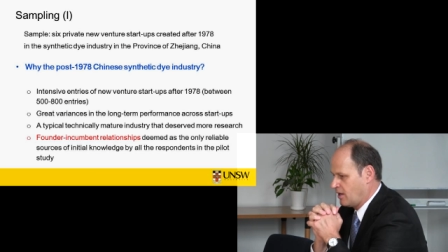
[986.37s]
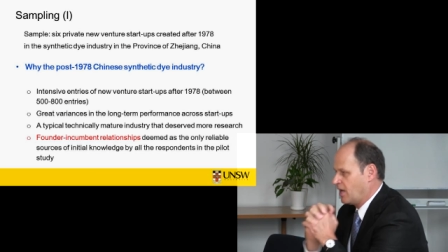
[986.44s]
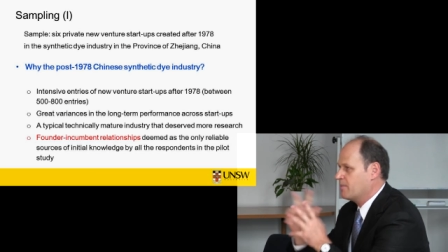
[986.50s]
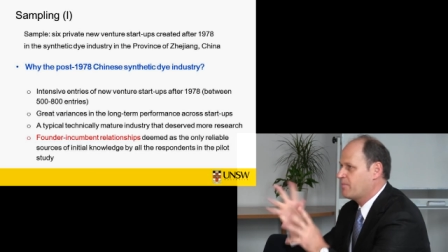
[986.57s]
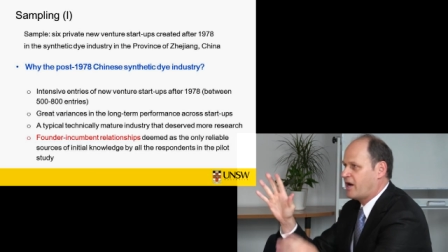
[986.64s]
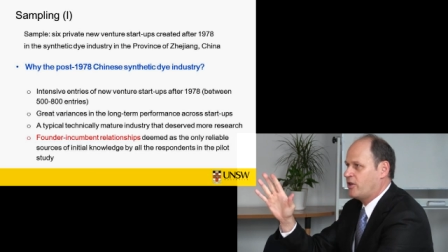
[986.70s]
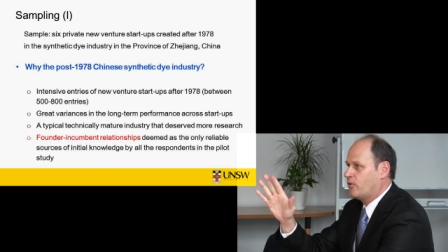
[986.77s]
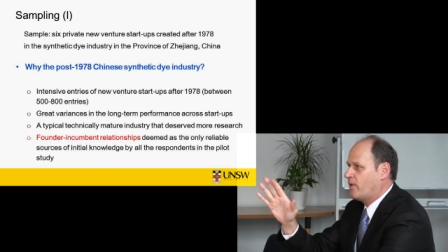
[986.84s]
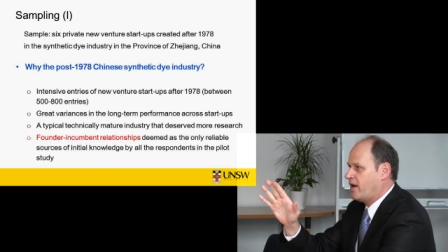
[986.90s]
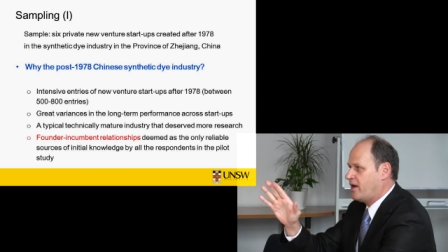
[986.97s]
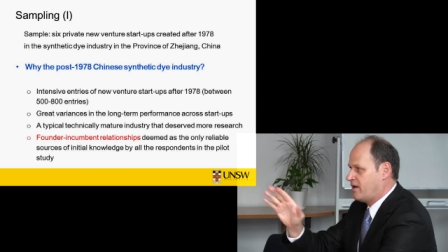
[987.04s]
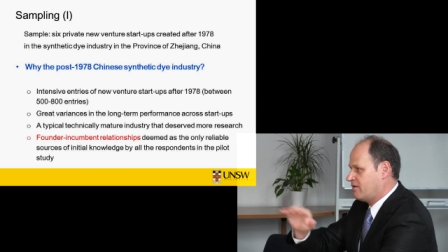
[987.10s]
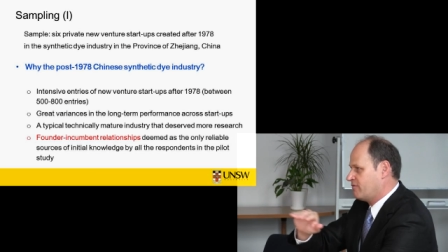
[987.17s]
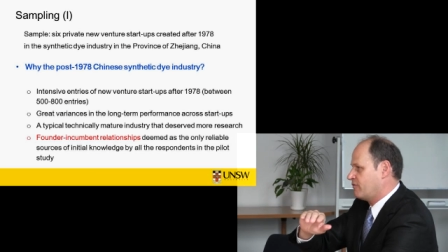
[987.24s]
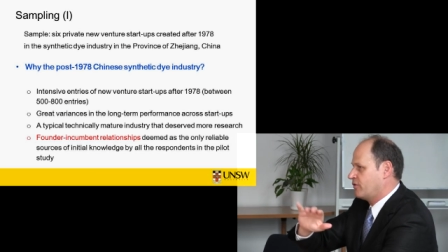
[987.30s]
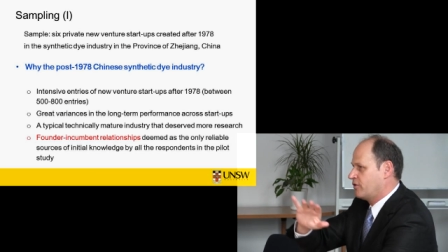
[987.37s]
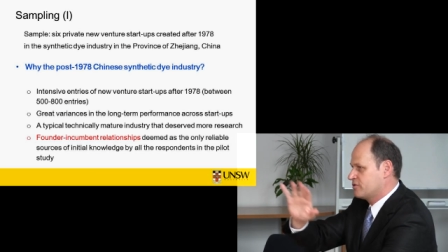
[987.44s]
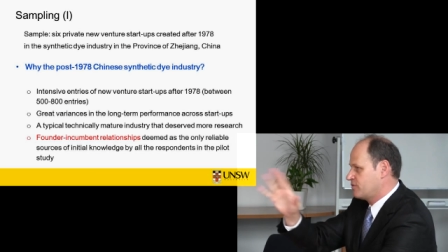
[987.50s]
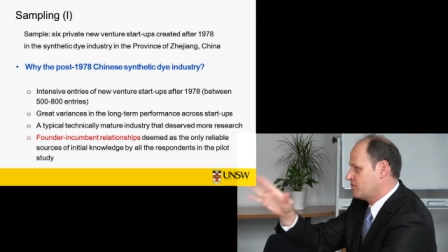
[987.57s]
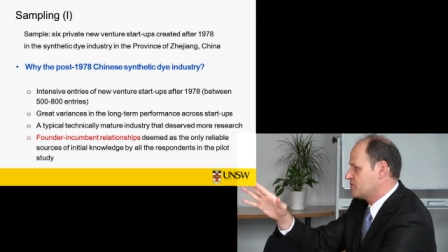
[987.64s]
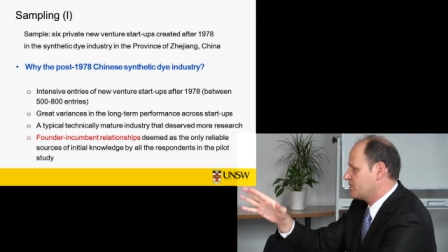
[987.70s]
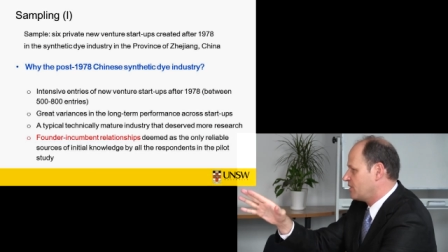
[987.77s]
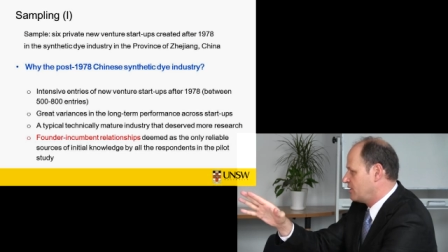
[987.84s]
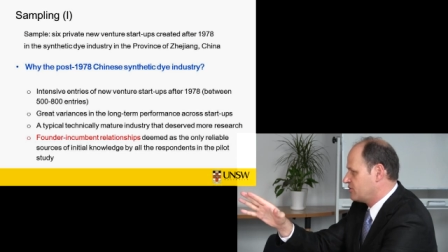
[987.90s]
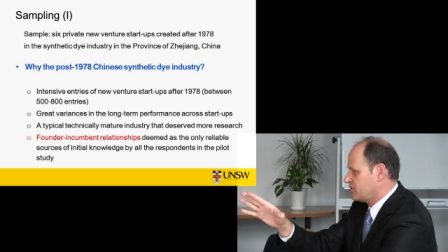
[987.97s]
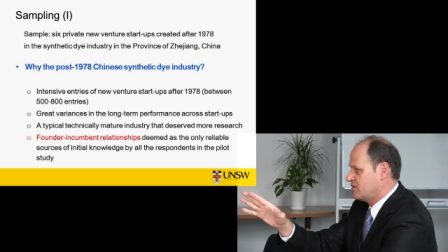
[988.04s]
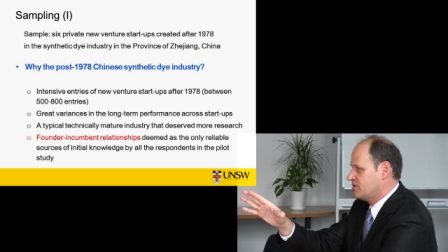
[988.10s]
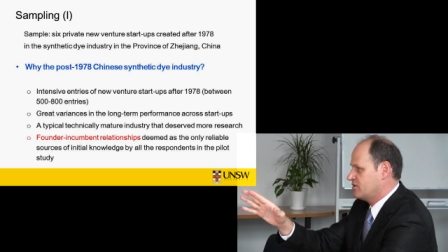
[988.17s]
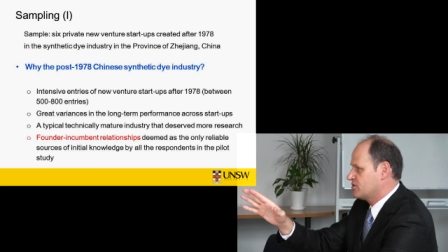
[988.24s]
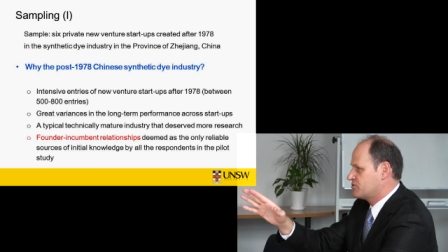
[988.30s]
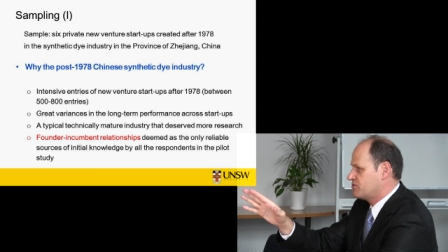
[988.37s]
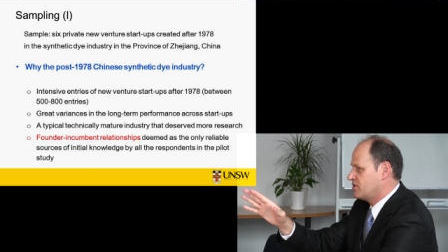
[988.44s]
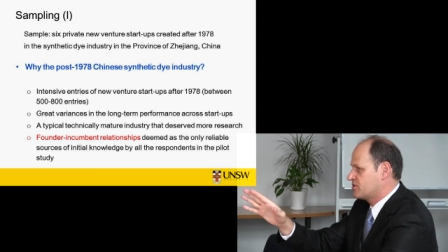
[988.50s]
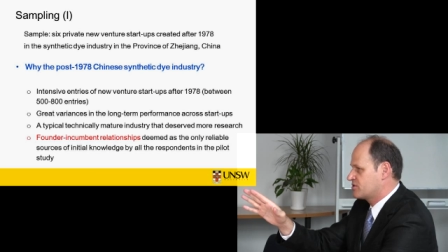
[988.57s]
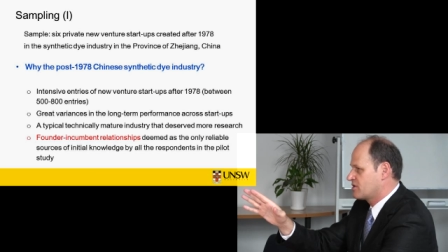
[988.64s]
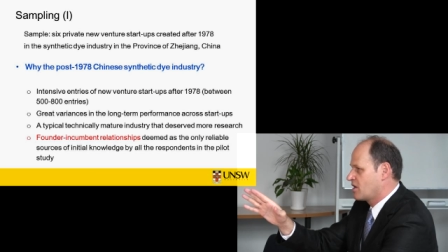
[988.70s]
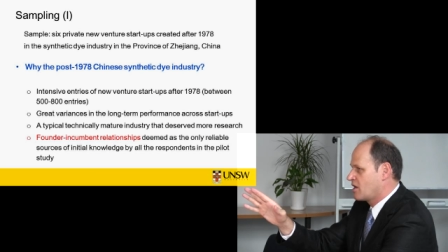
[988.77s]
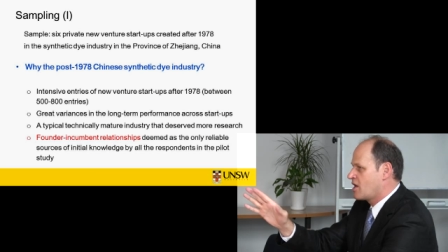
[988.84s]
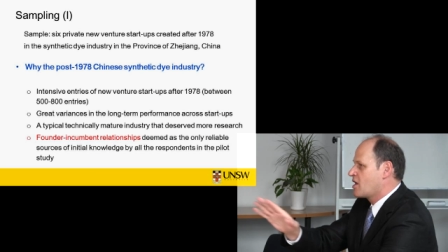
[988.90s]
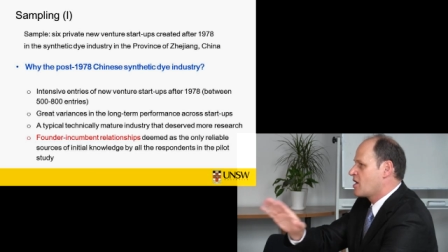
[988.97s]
And by the way, for those of you who study Chinese industries,